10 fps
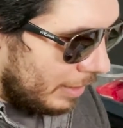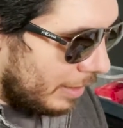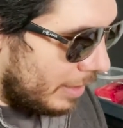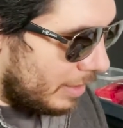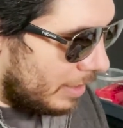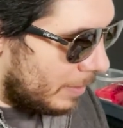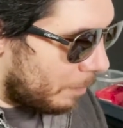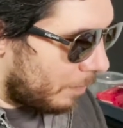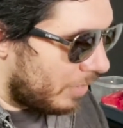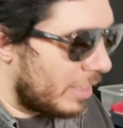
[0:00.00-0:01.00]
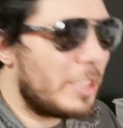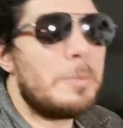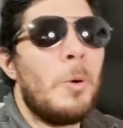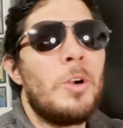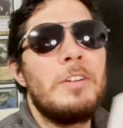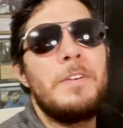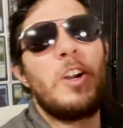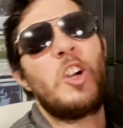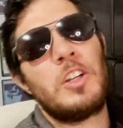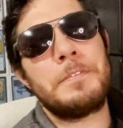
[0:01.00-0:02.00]
It's more of a
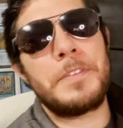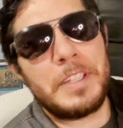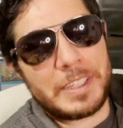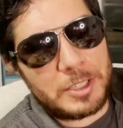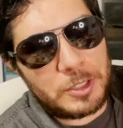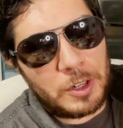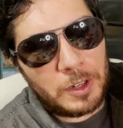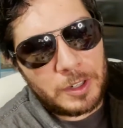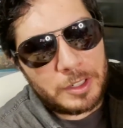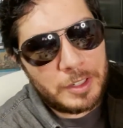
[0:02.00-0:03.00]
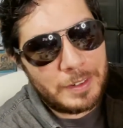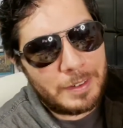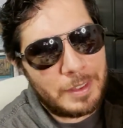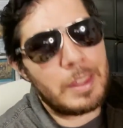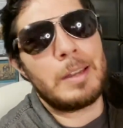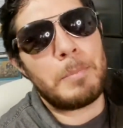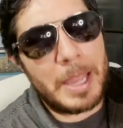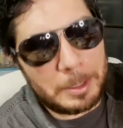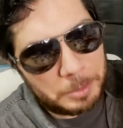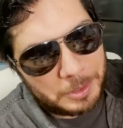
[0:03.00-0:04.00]
hurt feelings card than a
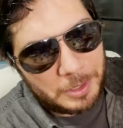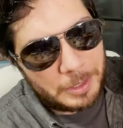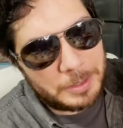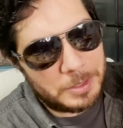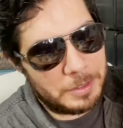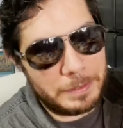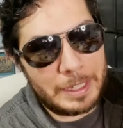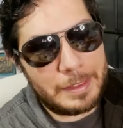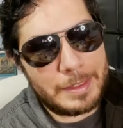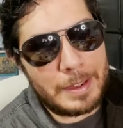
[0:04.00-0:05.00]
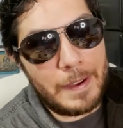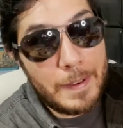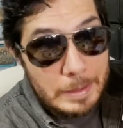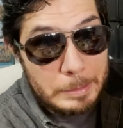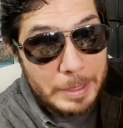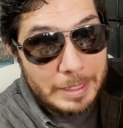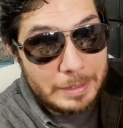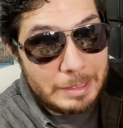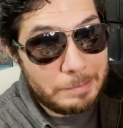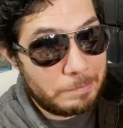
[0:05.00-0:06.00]
bannable card. So the fact that they
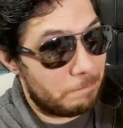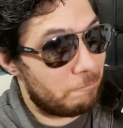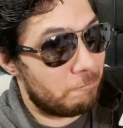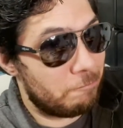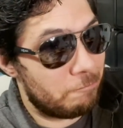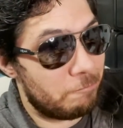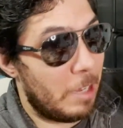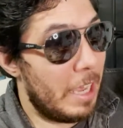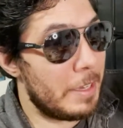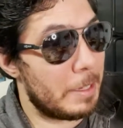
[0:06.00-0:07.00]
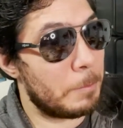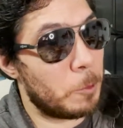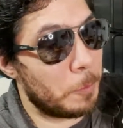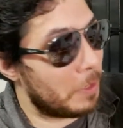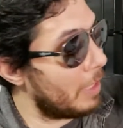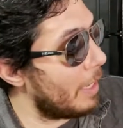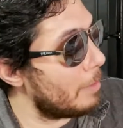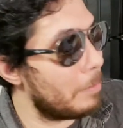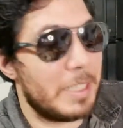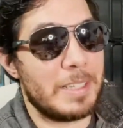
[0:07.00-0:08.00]
unbanned it, hey, I'm cool with
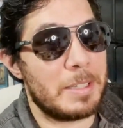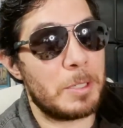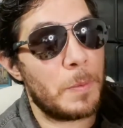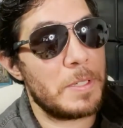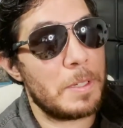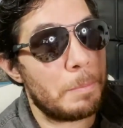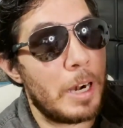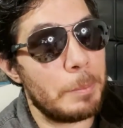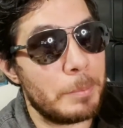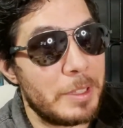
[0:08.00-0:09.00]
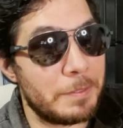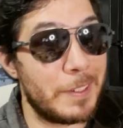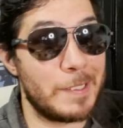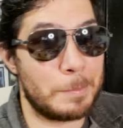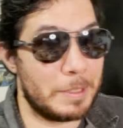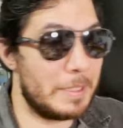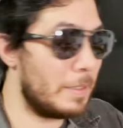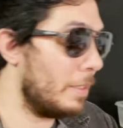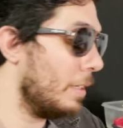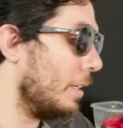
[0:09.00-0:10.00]
that because this wasn't a problem in the first
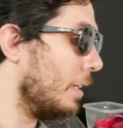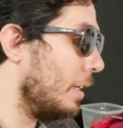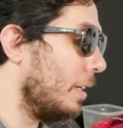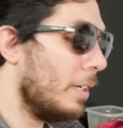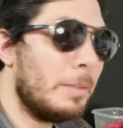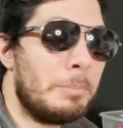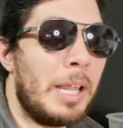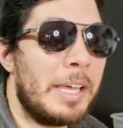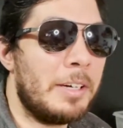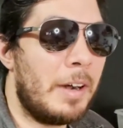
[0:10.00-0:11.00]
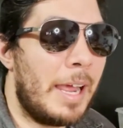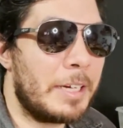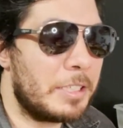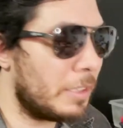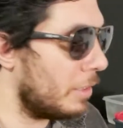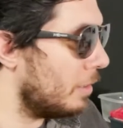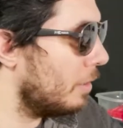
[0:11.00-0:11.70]
place. Play interaction.